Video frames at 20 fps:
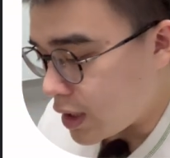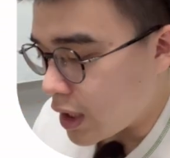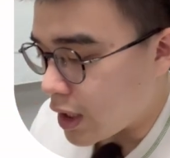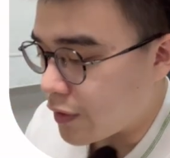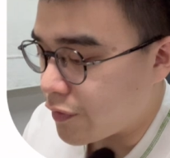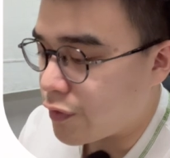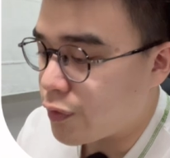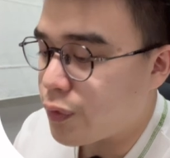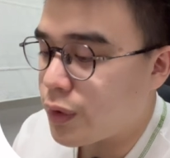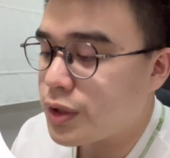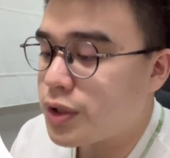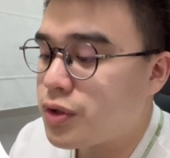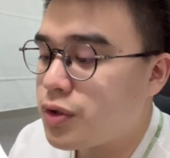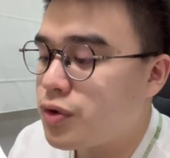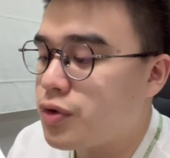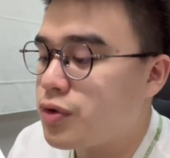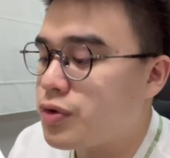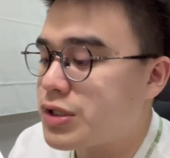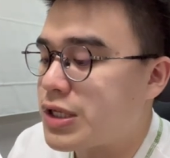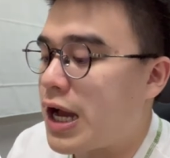If you wanted to
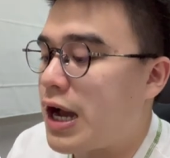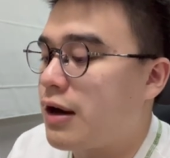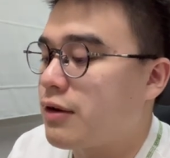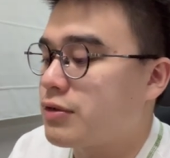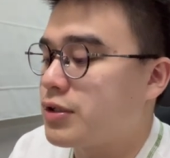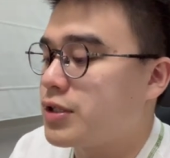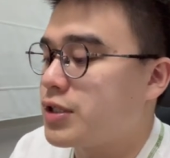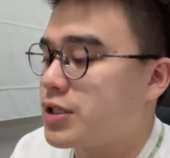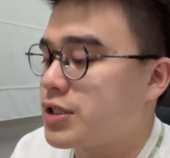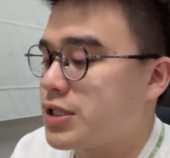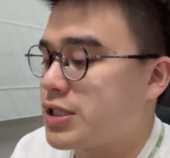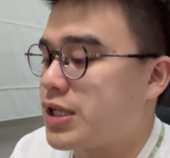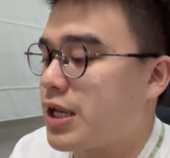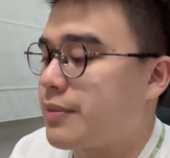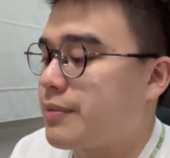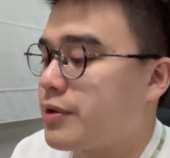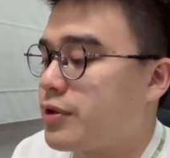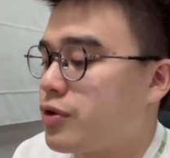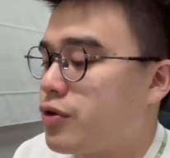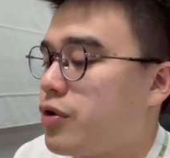use alternate
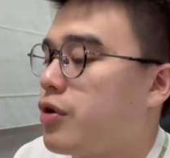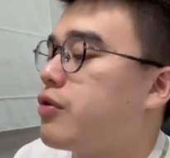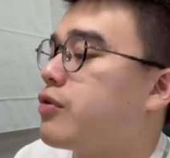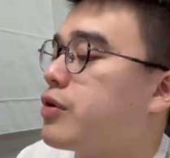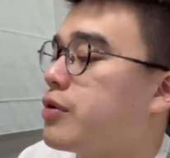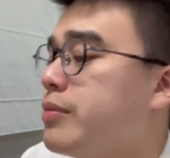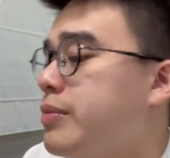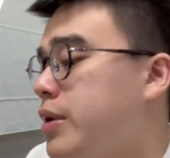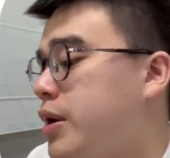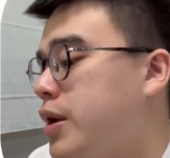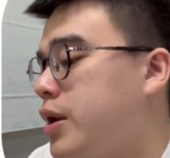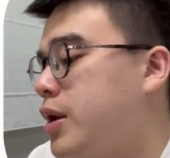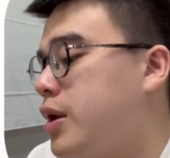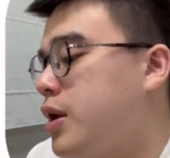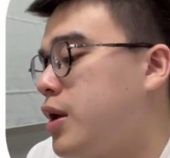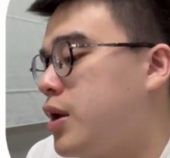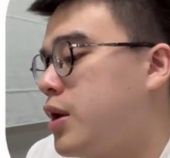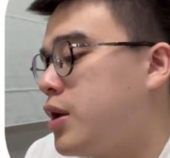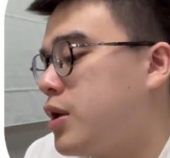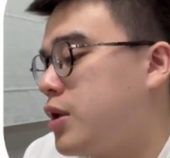segment theorem,
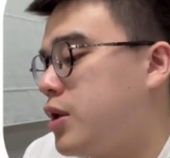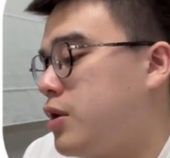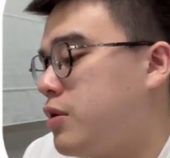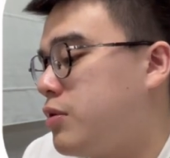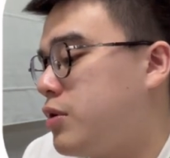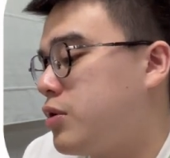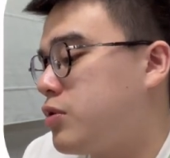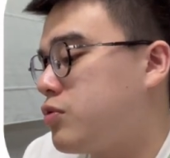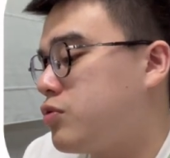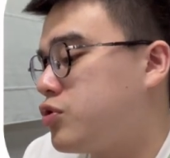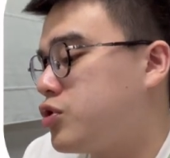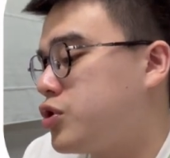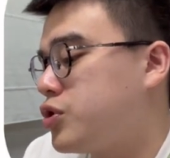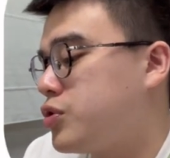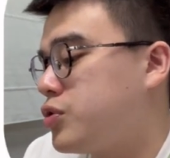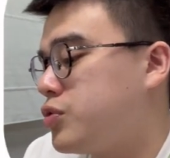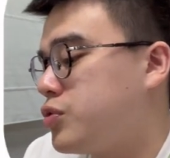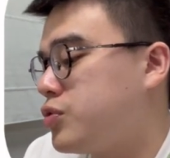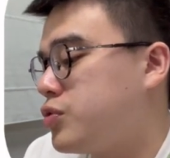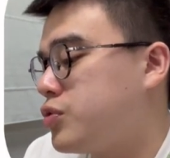you need to
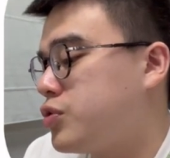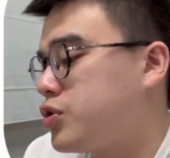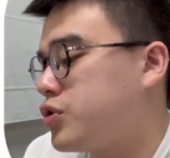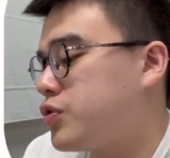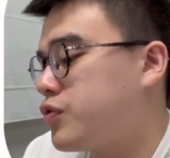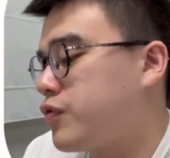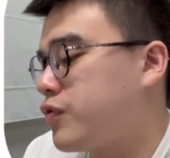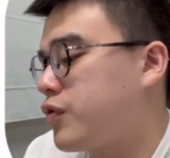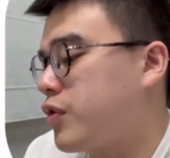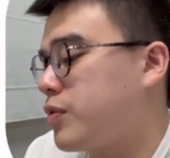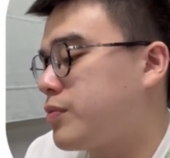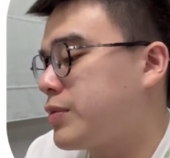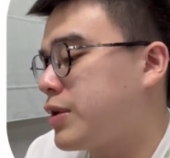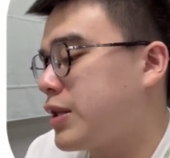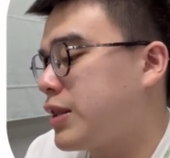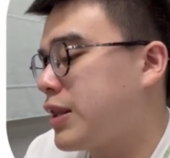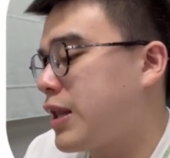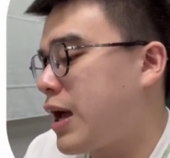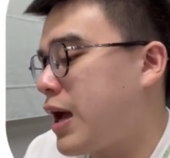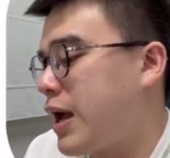choose from the
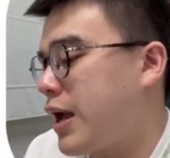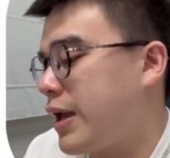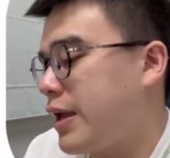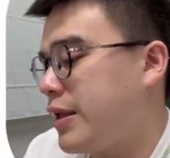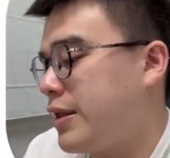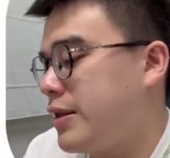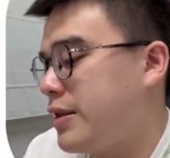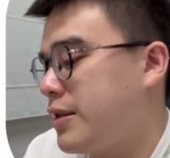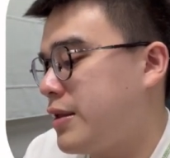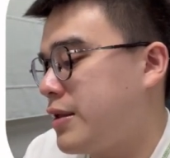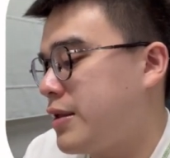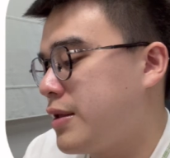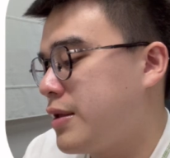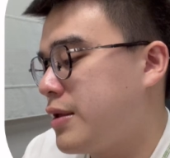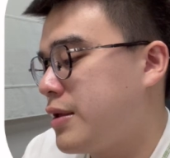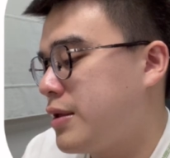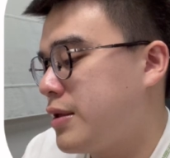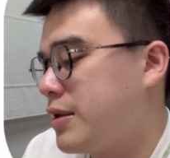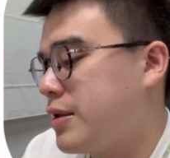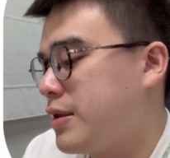line
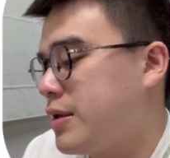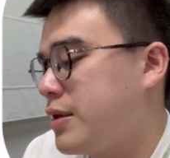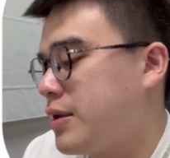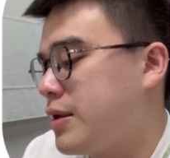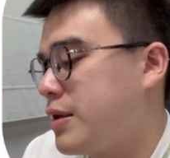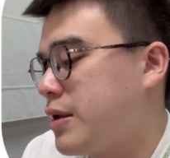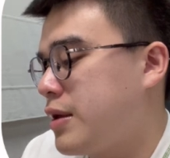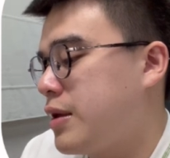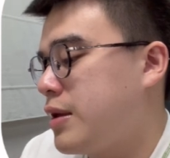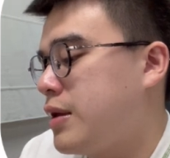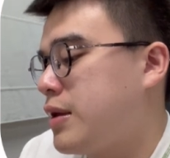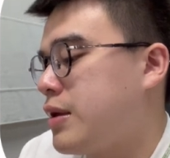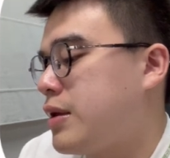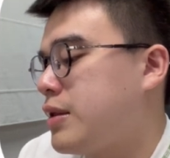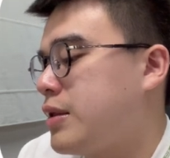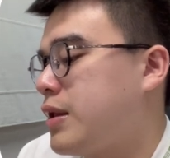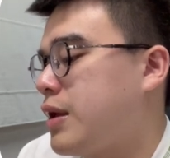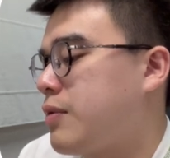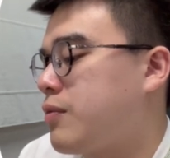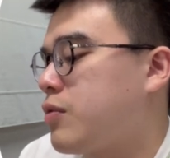
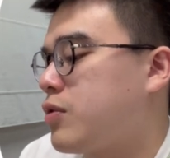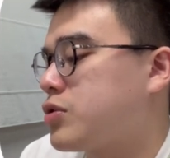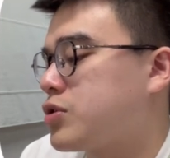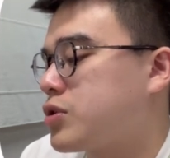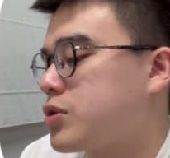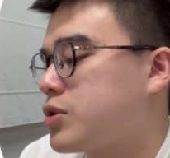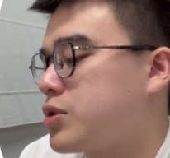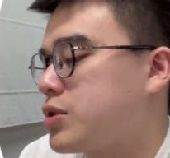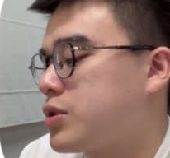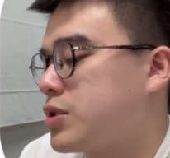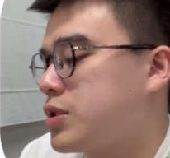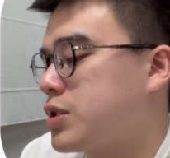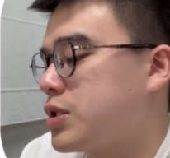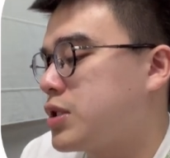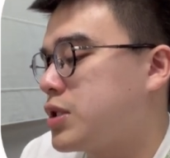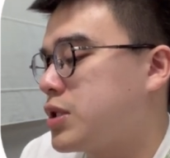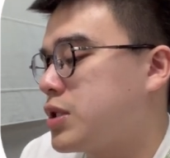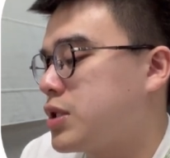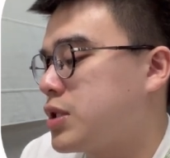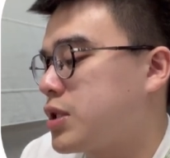that was
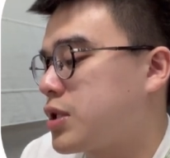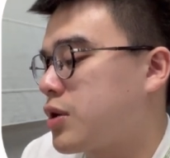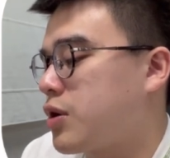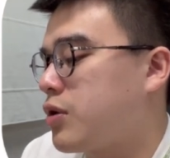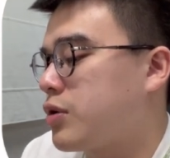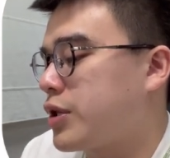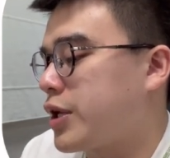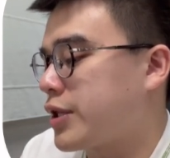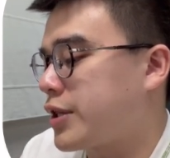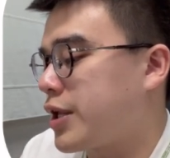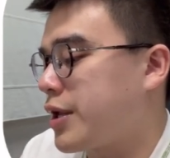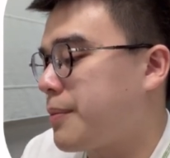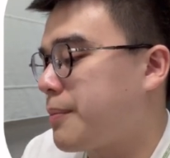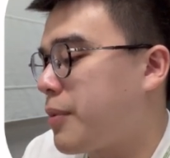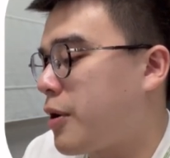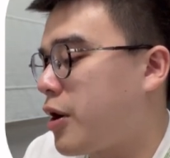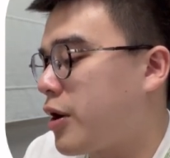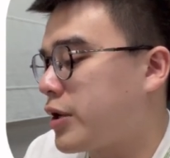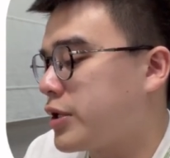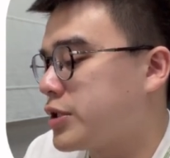the connecting
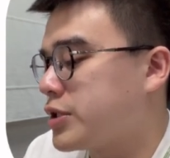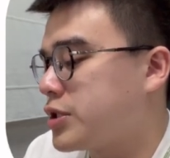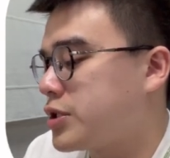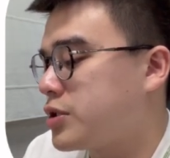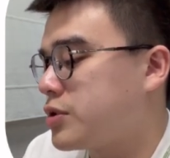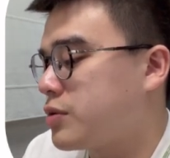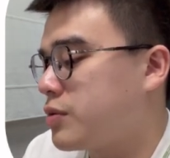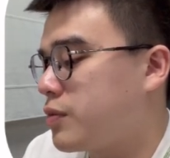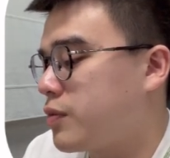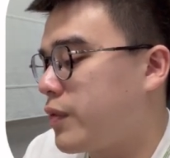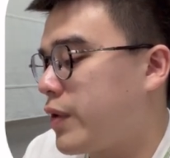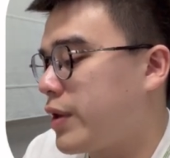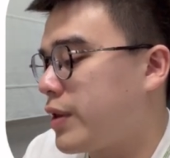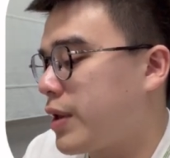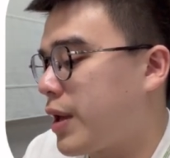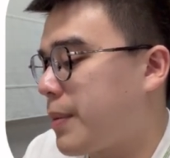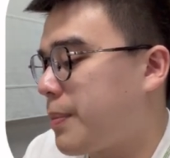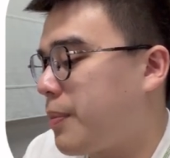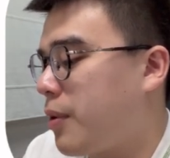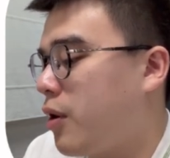part. So when
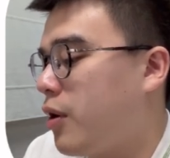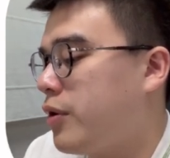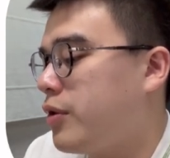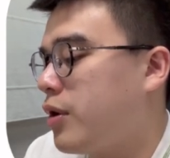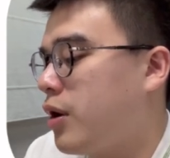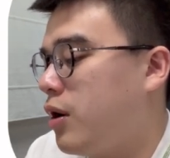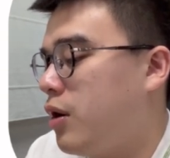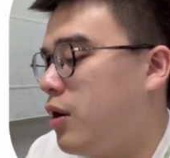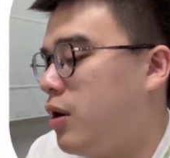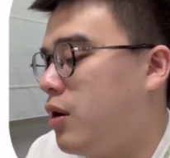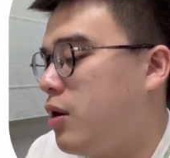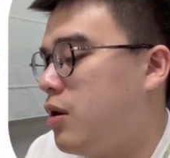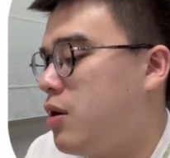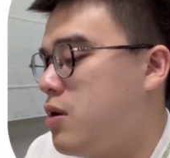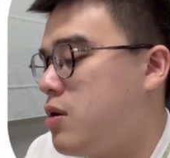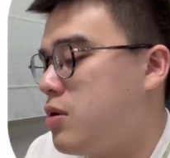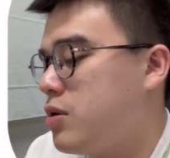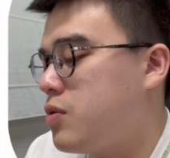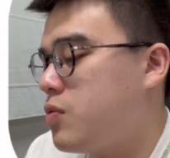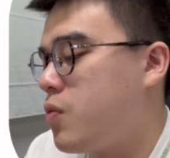I point
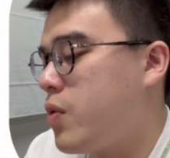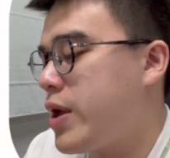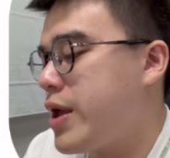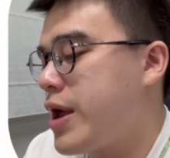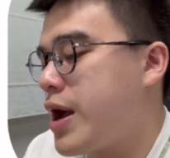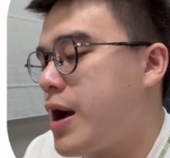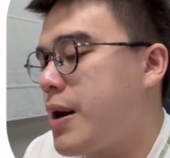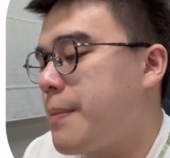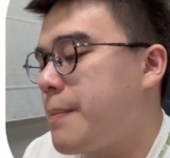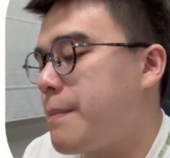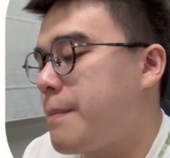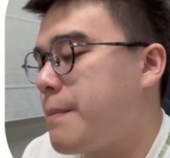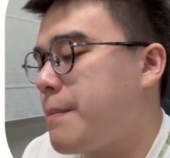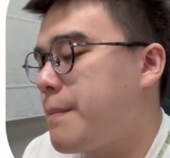all the way up,